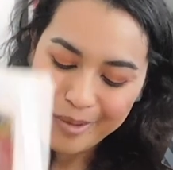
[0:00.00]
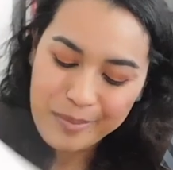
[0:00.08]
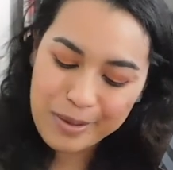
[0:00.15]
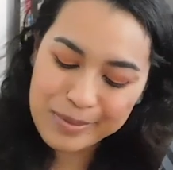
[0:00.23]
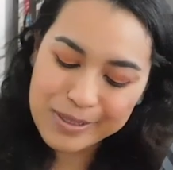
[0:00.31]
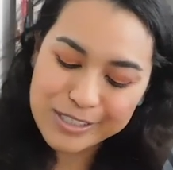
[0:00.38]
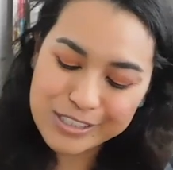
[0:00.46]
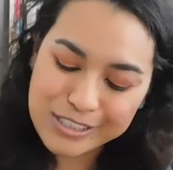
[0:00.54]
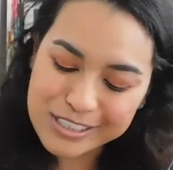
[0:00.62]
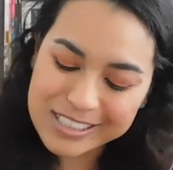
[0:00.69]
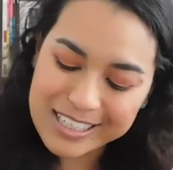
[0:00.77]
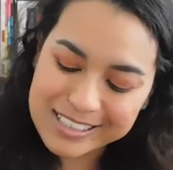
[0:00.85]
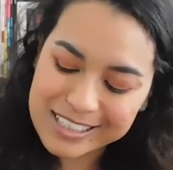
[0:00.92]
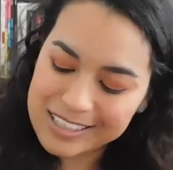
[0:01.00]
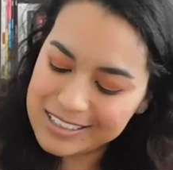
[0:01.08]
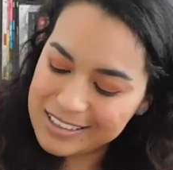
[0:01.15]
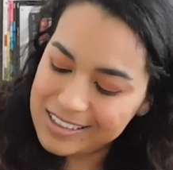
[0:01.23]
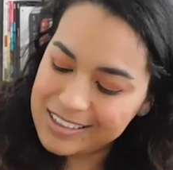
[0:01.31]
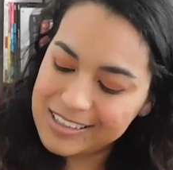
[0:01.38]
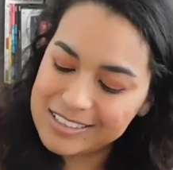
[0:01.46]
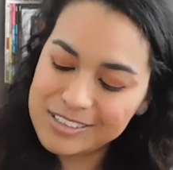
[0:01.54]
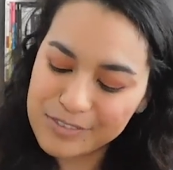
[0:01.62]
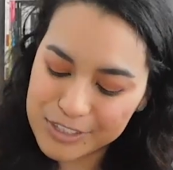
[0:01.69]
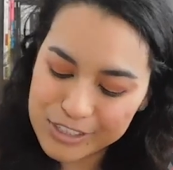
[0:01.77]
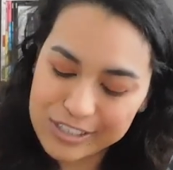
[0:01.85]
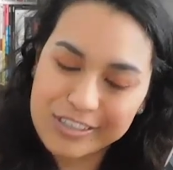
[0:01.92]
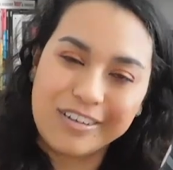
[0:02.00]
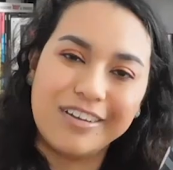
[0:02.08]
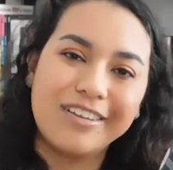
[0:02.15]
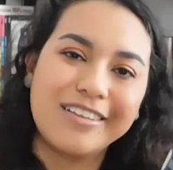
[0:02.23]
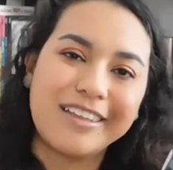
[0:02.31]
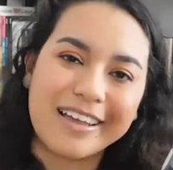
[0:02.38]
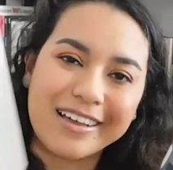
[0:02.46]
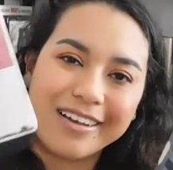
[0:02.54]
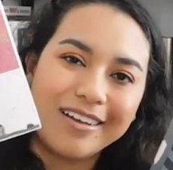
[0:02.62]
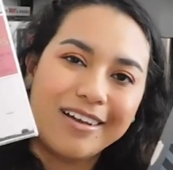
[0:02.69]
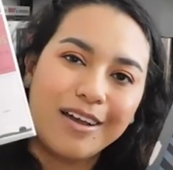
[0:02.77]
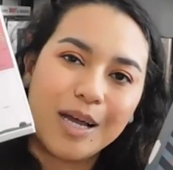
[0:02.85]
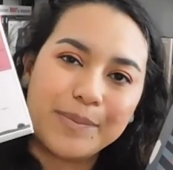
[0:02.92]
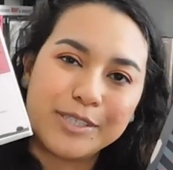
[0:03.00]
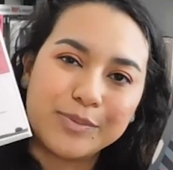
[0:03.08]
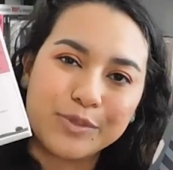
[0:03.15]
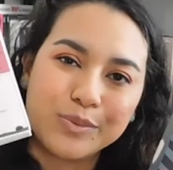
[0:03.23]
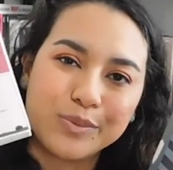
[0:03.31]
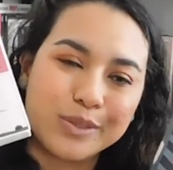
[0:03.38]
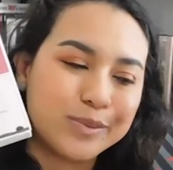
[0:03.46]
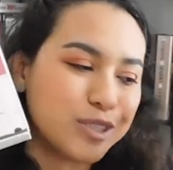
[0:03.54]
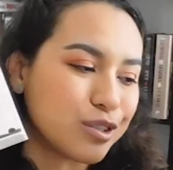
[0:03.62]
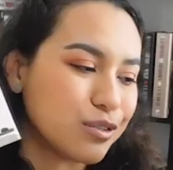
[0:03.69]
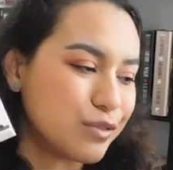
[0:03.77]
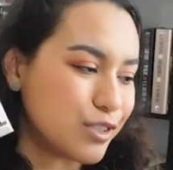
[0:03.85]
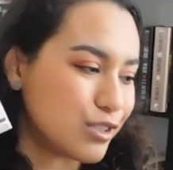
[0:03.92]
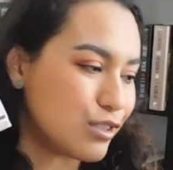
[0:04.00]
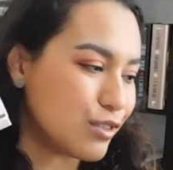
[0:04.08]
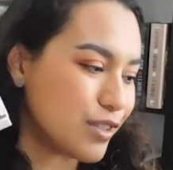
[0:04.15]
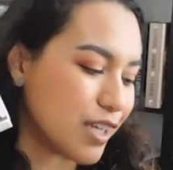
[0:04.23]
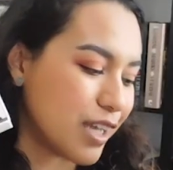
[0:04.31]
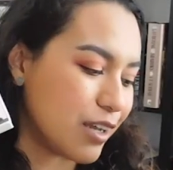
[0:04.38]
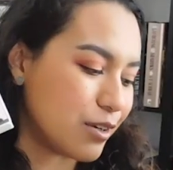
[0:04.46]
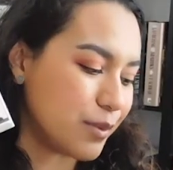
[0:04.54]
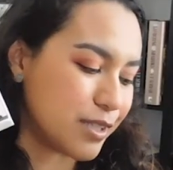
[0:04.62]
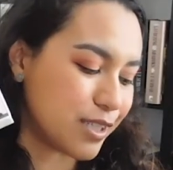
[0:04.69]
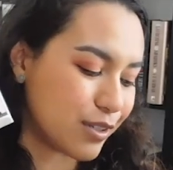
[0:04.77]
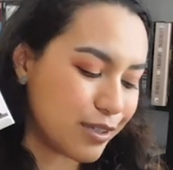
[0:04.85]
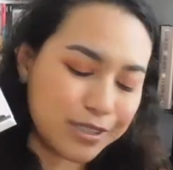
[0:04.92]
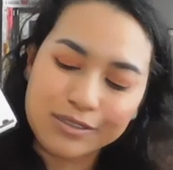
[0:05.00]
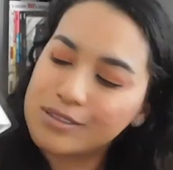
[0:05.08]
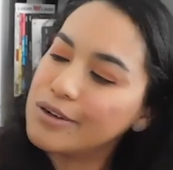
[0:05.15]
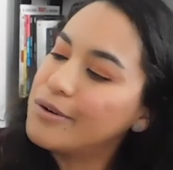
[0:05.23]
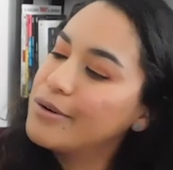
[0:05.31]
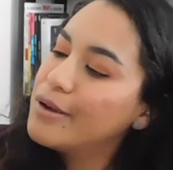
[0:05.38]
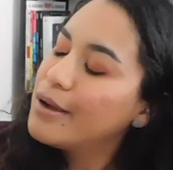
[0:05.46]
publishers had done this version, like a much more whimsical version of the Count of Monte Cristo.